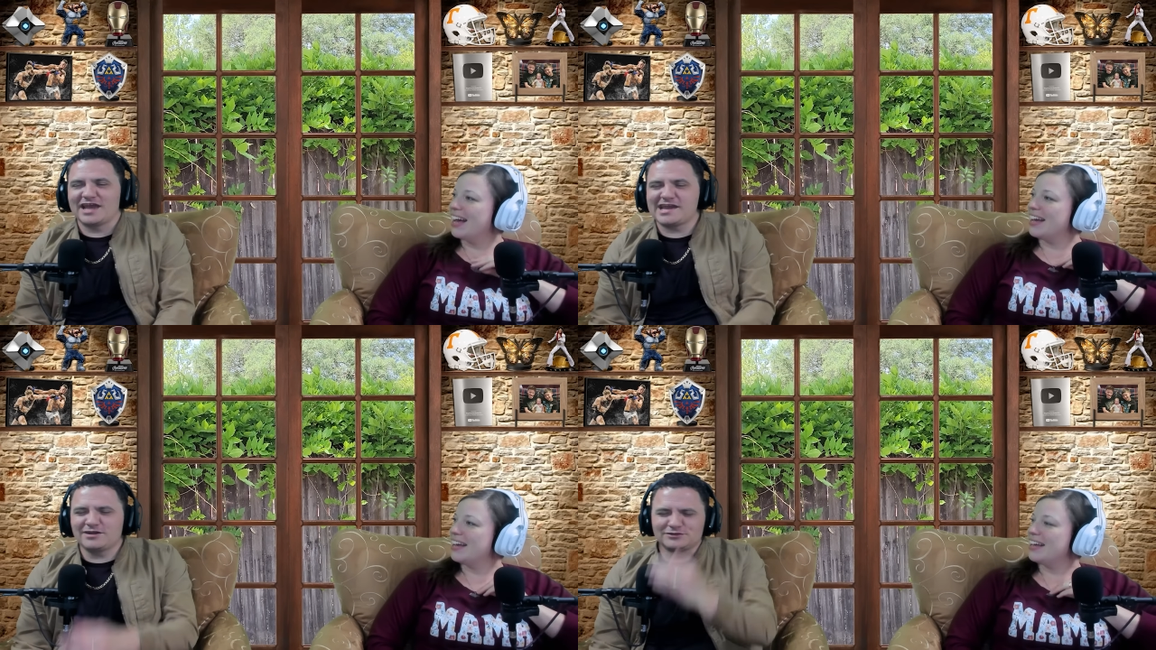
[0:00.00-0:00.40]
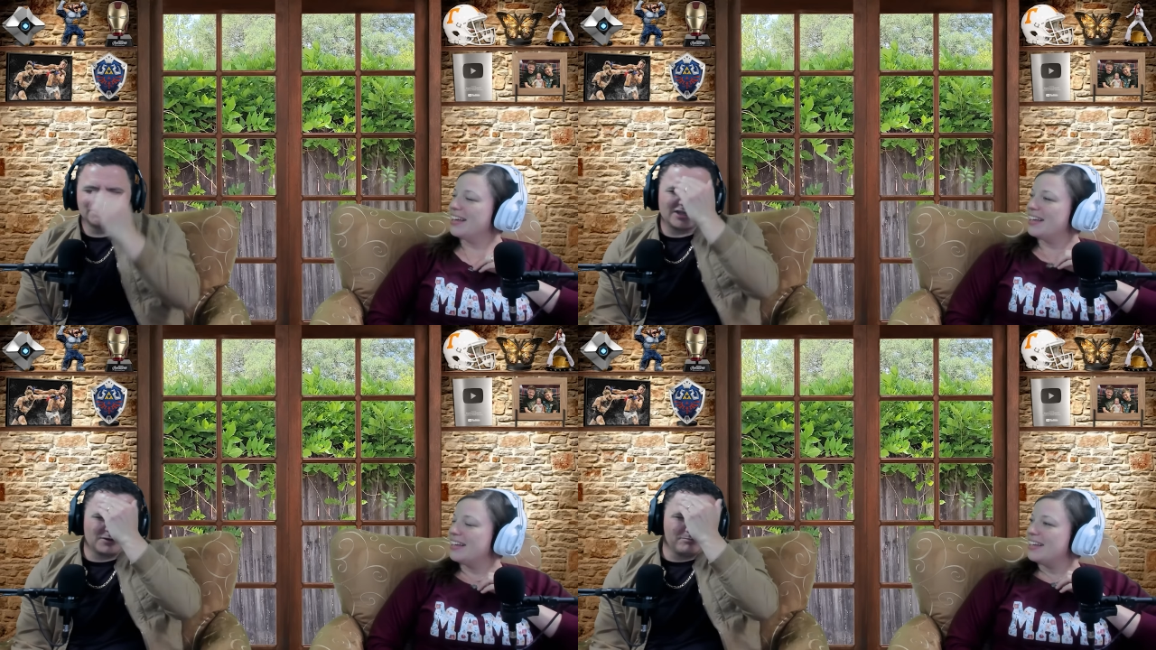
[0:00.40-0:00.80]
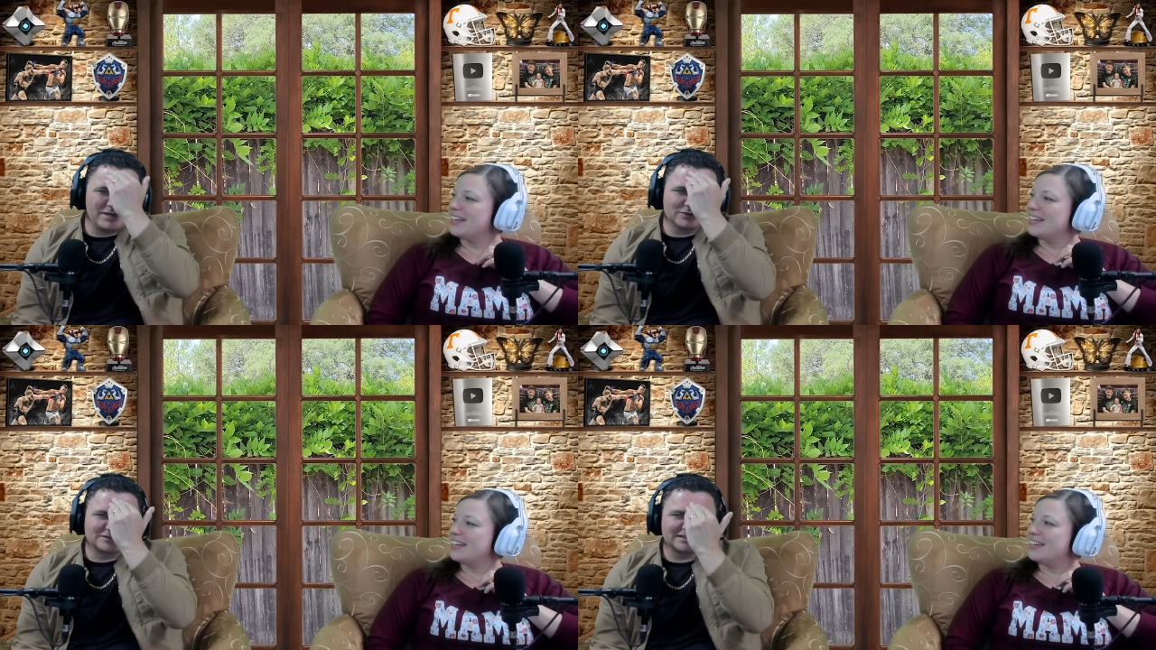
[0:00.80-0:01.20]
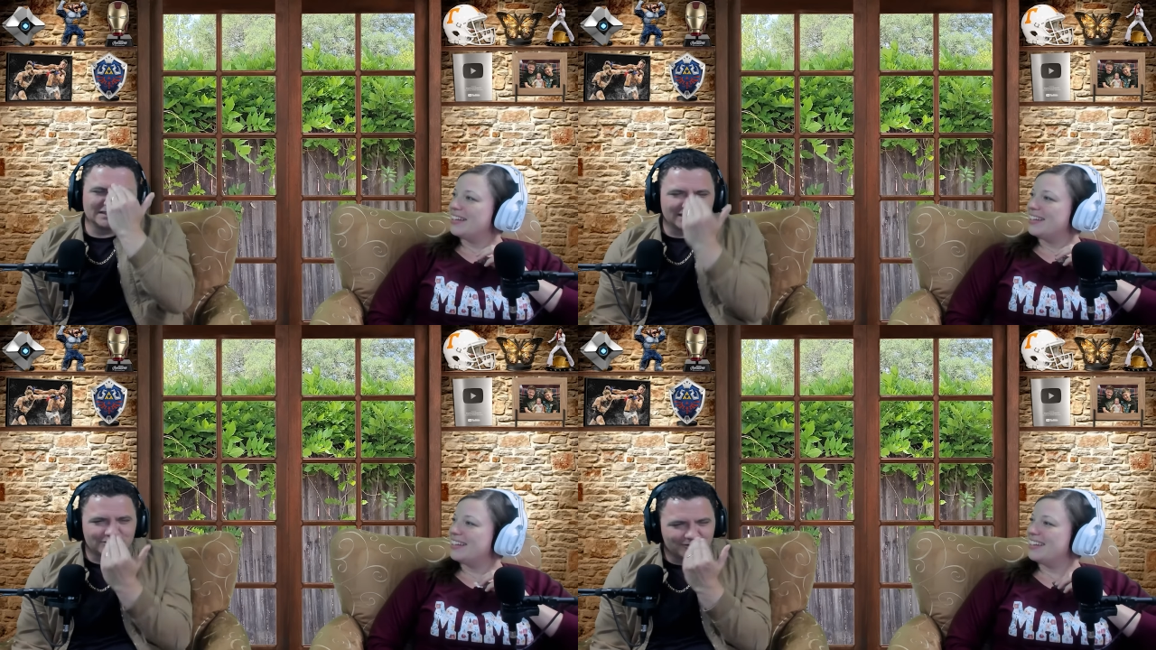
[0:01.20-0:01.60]
Speaker 1: the hair gel melting
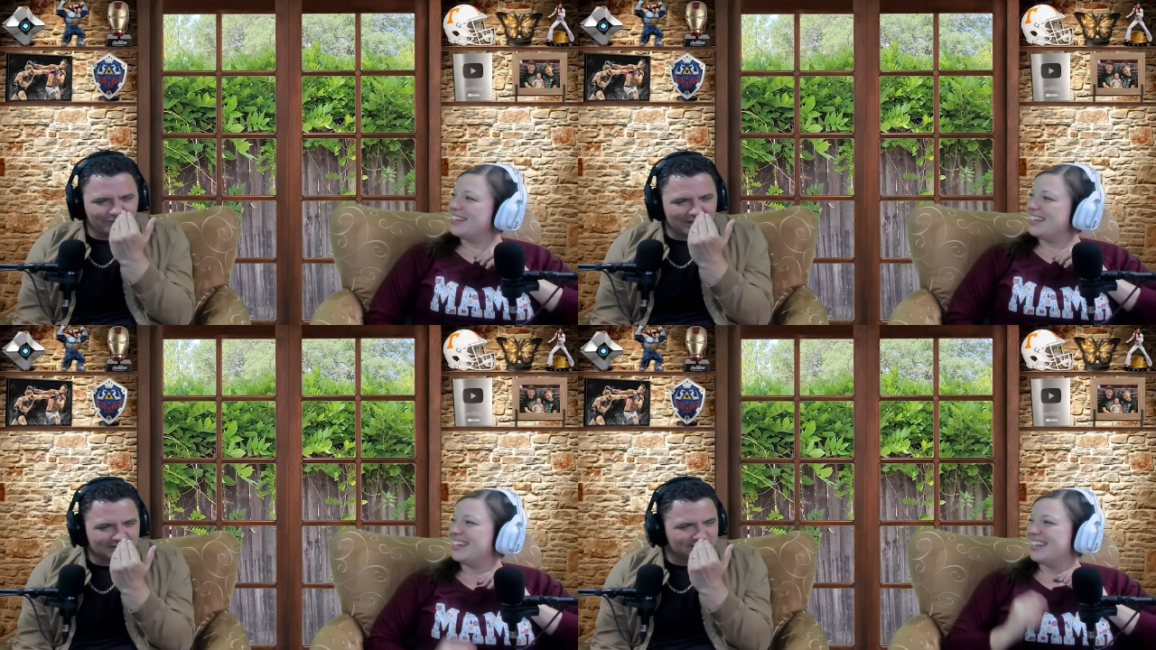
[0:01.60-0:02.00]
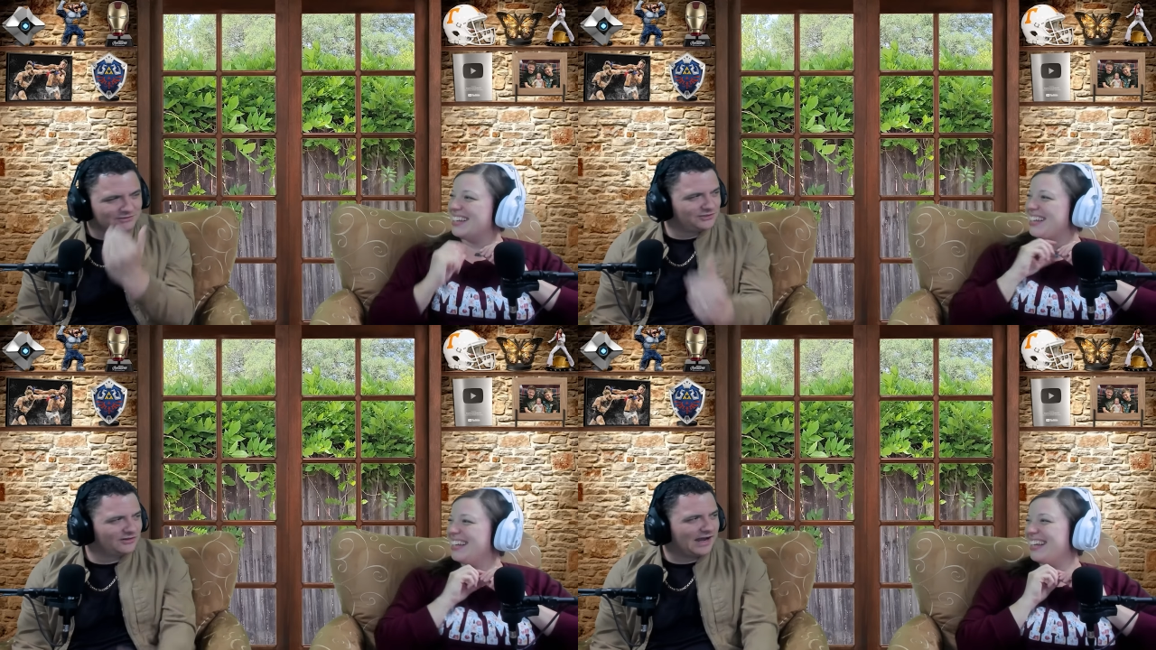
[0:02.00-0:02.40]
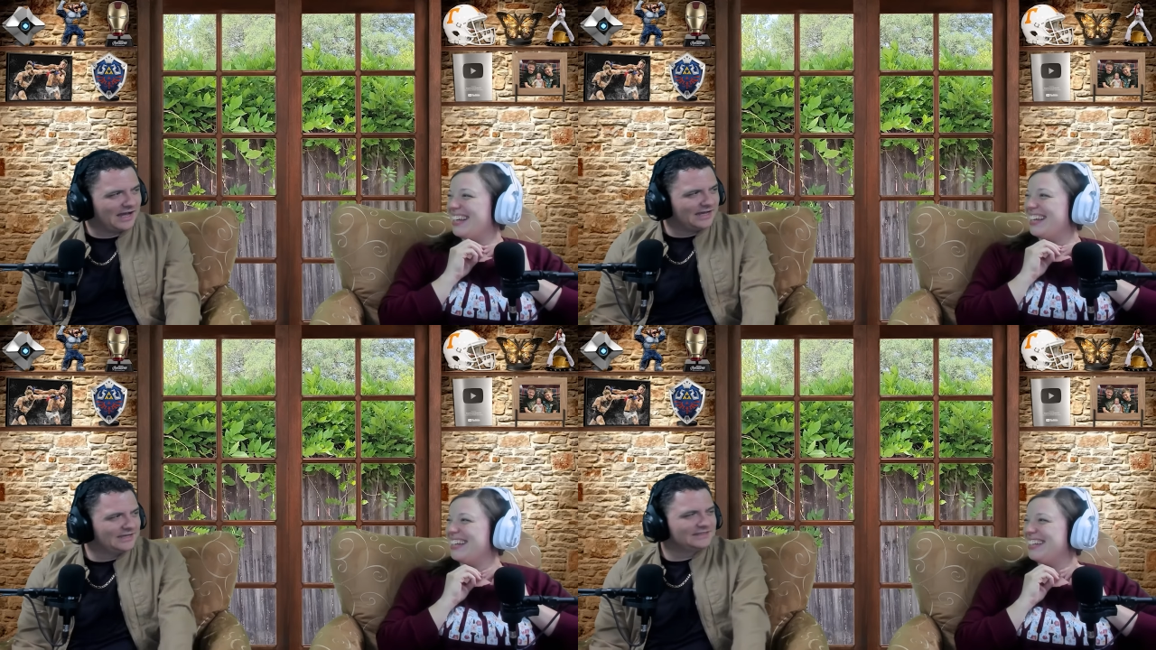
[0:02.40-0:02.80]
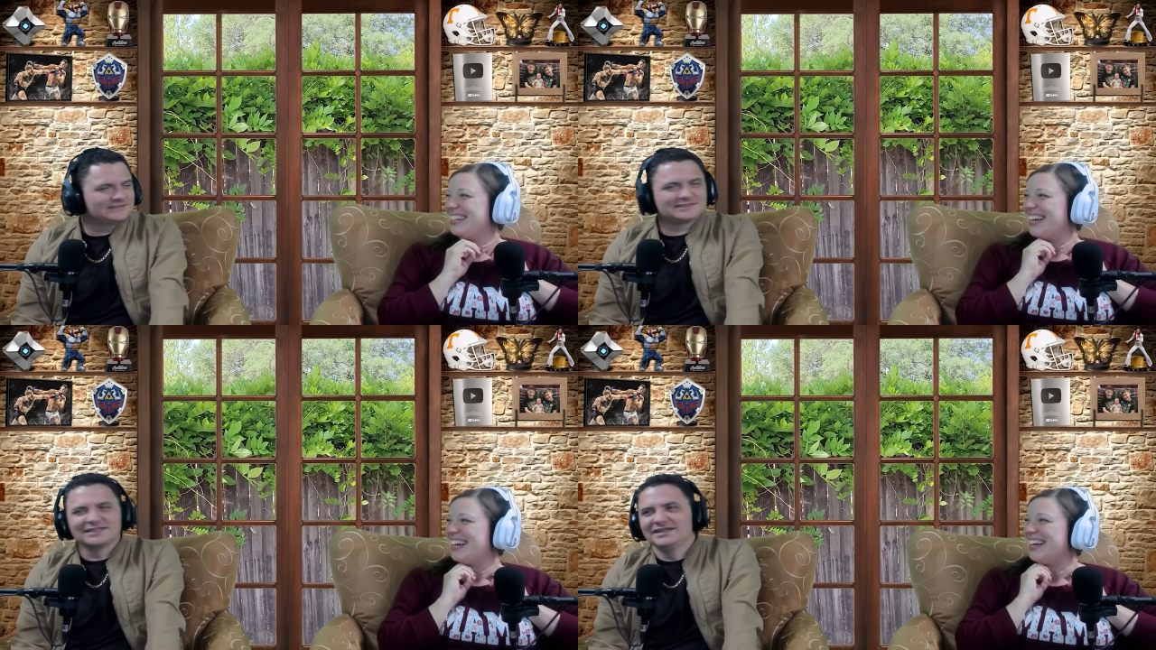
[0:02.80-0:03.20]
down your face into your
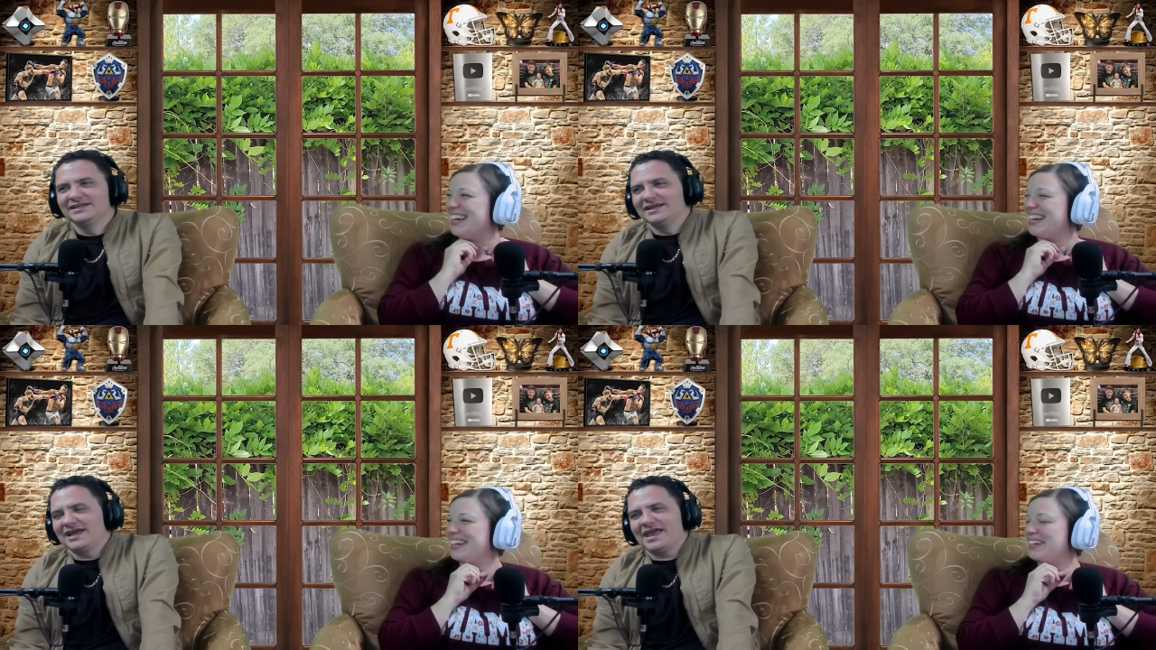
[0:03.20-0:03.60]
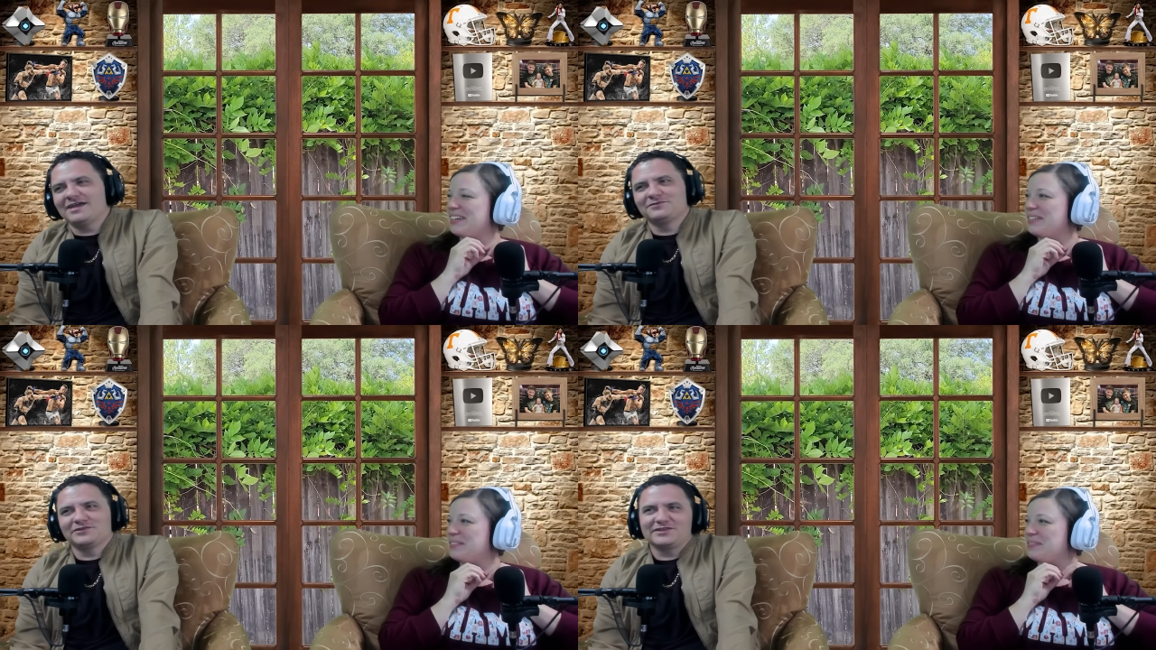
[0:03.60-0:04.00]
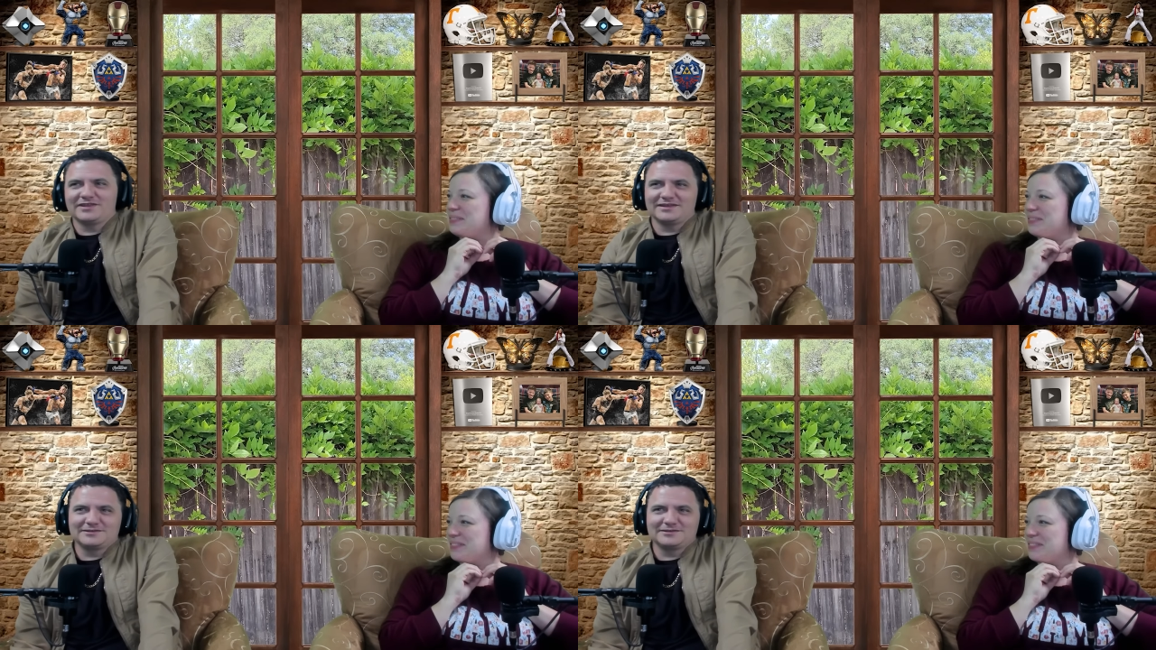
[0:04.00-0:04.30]
eyes everything.